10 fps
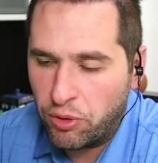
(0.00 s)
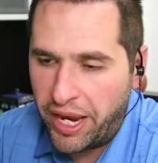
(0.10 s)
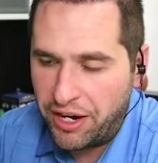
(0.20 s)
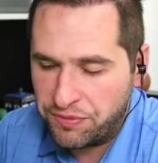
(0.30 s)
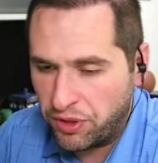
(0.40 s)

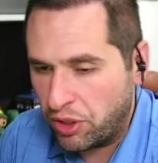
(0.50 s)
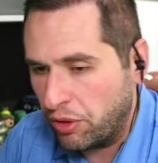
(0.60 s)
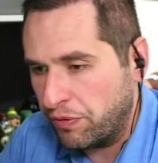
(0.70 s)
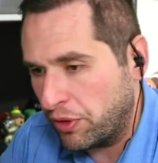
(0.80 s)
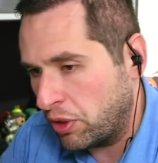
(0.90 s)
cash for
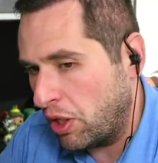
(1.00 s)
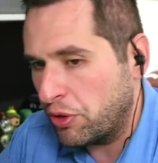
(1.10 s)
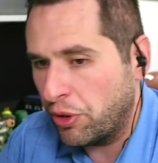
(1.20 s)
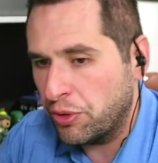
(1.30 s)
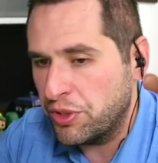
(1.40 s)

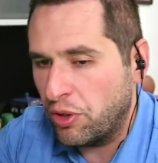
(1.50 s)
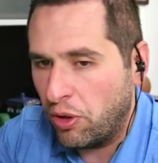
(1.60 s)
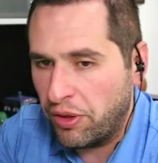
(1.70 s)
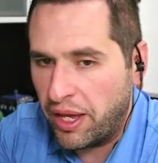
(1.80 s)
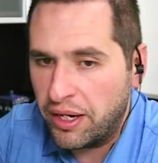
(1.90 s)
clunkers and
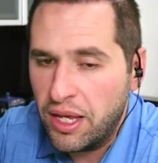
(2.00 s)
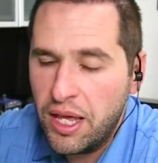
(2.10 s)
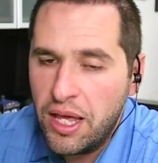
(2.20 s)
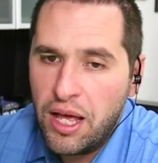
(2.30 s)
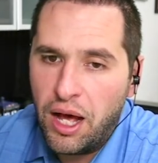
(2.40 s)
all that,
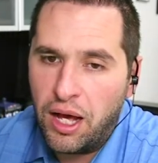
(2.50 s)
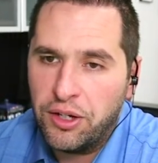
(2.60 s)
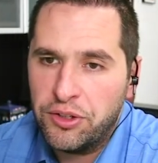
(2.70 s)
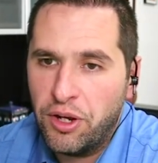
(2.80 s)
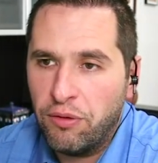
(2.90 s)

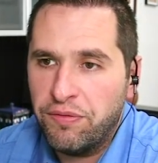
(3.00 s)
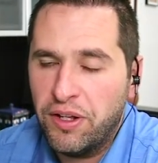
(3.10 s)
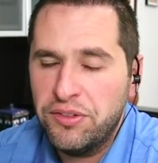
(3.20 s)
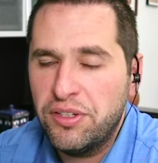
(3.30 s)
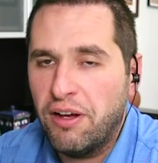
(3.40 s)

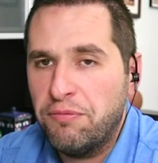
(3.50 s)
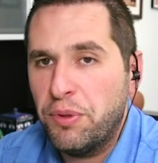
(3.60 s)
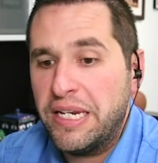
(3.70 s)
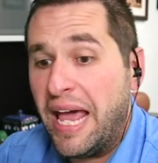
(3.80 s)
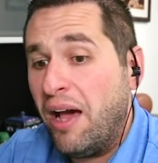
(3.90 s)
fun
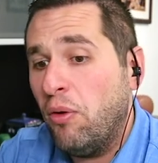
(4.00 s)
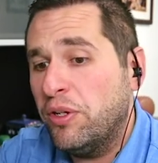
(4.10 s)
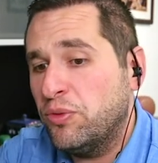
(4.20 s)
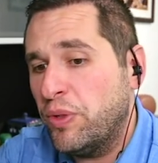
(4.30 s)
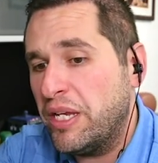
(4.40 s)
stuff. But
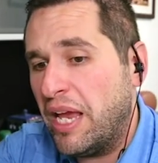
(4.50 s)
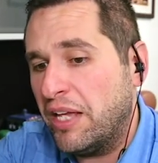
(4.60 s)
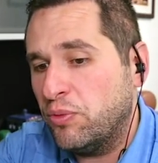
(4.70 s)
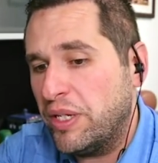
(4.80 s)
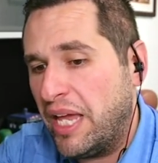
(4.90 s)
now as
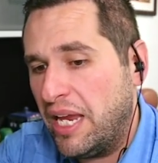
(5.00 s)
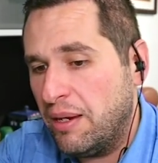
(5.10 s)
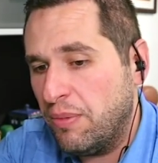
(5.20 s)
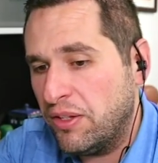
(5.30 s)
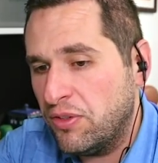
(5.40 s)
we
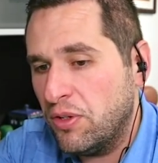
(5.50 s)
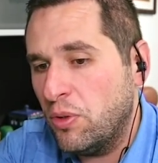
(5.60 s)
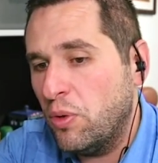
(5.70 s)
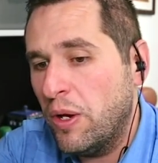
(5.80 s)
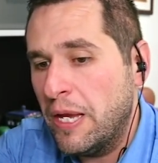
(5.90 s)
came
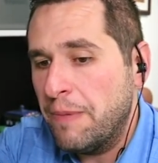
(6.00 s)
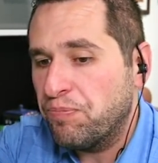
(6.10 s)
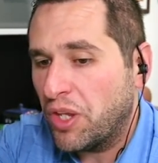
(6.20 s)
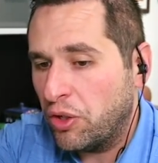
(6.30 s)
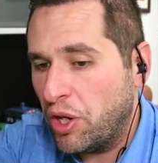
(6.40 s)
into,
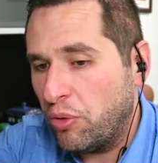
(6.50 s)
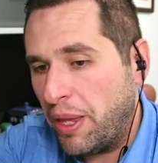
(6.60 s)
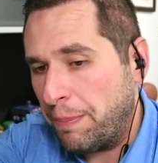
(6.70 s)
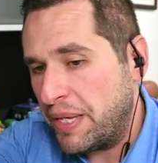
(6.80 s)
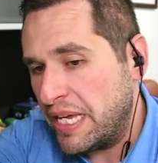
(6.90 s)

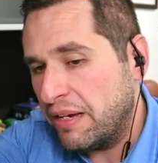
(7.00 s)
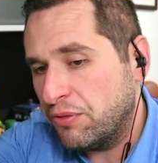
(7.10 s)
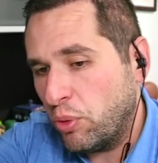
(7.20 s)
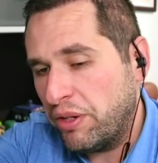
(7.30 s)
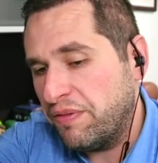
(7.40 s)
that peak
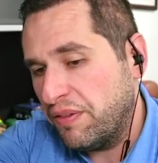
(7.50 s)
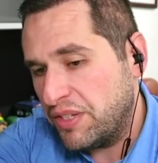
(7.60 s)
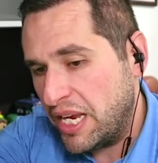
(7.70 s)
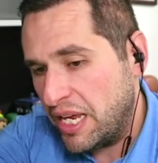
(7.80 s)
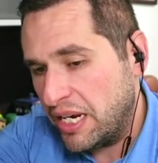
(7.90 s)
of
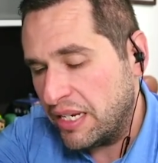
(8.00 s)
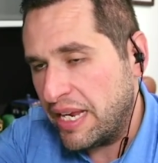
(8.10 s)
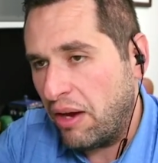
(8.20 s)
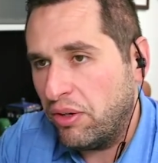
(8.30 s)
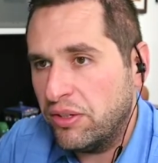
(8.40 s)
2015 and
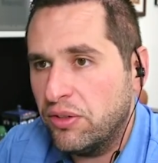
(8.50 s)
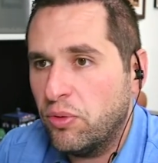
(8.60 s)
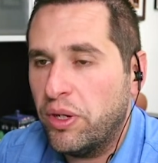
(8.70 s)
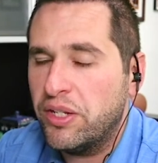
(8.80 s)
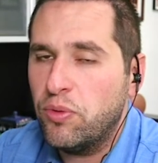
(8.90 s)
down into
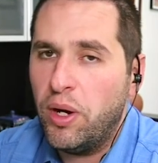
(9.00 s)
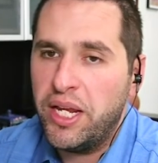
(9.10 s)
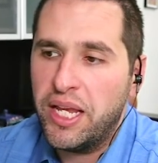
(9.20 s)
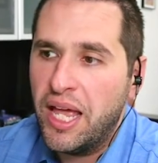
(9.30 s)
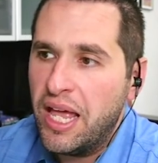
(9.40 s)

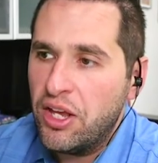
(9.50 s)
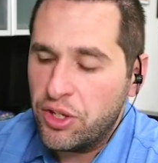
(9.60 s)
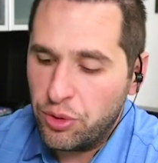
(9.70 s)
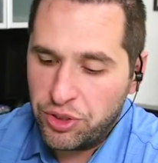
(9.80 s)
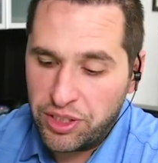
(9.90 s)
2020,
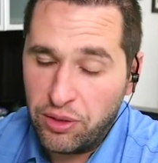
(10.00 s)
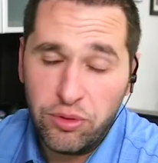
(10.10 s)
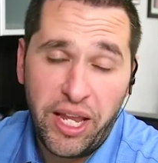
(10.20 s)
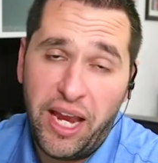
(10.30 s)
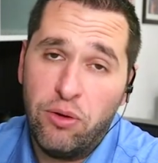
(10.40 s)
you
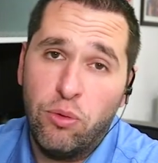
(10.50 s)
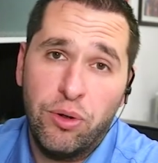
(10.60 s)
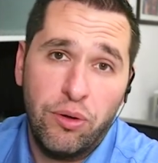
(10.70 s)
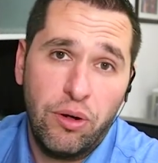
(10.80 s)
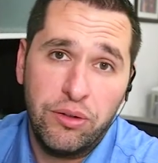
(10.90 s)
still can't
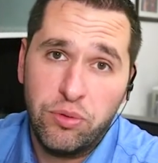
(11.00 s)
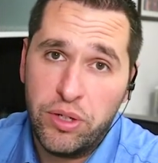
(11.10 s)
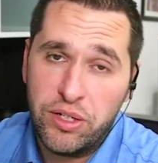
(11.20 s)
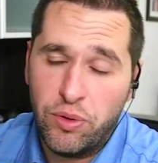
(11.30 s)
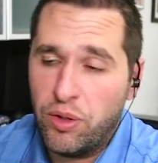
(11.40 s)
order a
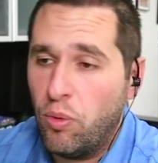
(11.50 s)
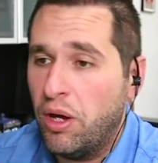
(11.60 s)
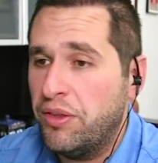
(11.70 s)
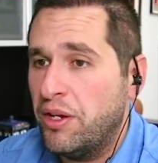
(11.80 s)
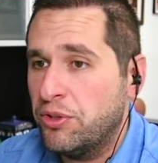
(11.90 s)

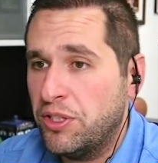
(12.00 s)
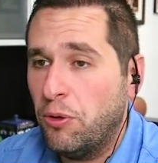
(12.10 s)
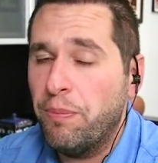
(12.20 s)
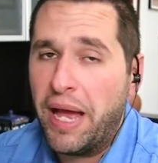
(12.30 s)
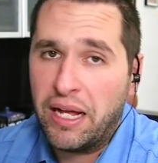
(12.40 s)
2021. There's
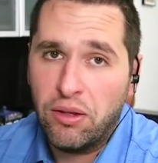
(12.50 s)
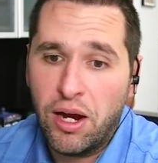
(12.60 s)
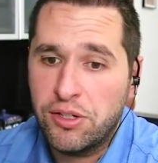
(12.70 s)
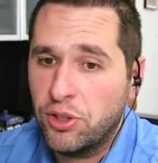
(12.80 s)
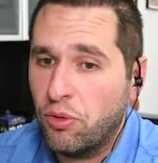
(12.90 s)
still
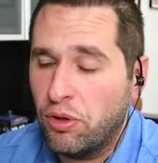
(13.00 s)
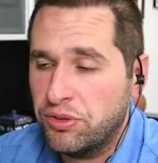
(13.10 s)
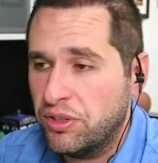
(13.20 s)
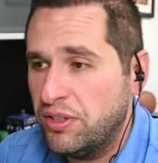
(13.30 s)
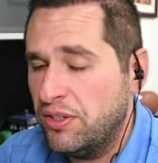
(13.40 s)
backlogs
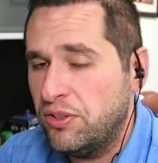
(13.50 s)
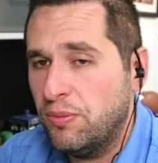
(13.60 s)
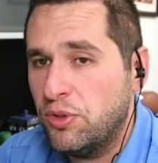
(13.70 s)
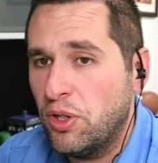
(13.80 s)
across the system.